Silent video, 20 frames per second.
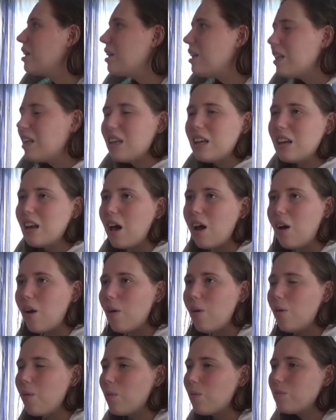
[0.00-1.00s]
you
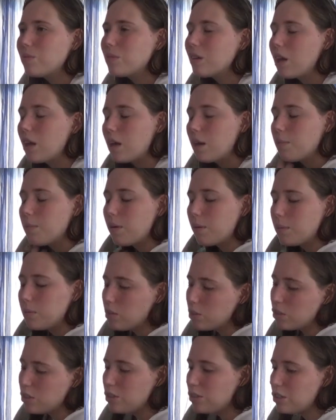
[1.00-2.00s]
know, I probably
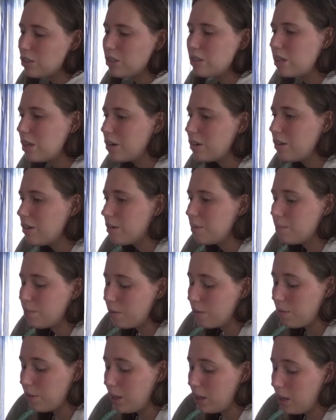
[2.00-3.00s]
should have just said her
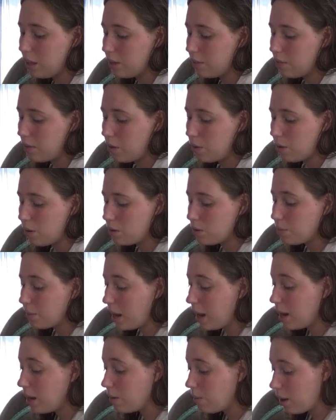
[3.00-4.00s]
revealing photos. But
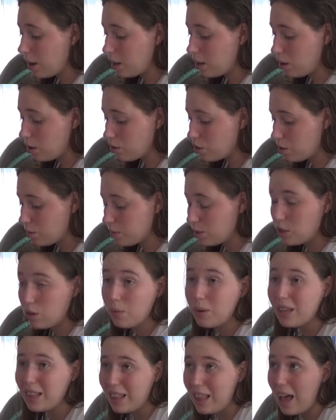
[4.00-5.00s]
anyway, you know, she was
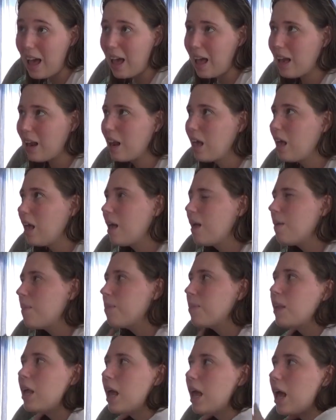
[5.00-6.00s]
doing that.
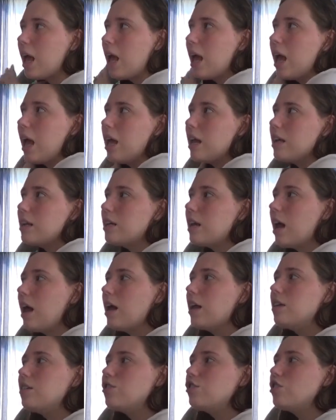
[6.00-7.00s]

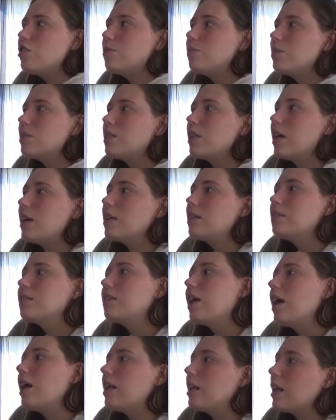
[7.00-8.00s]
And she was like saying